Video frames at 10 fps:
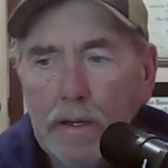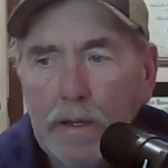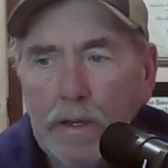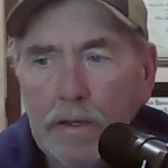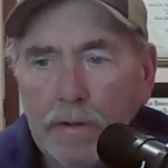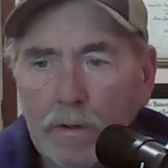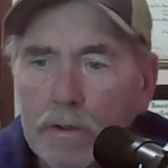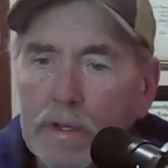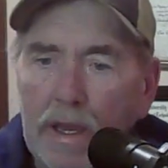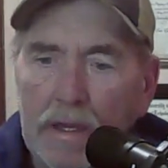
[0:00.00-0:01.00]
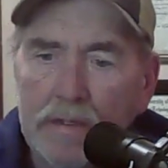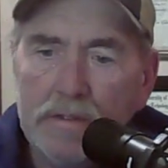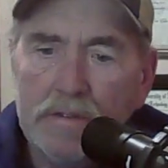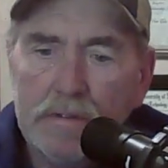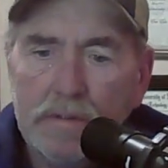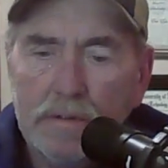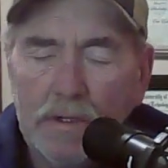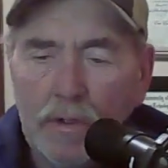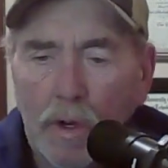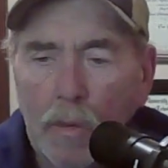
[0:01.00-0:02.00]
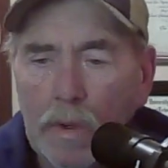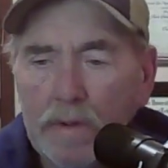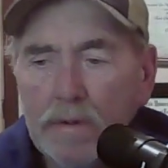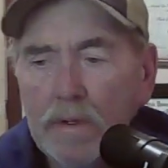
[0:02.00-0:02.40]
in her case, you know, I went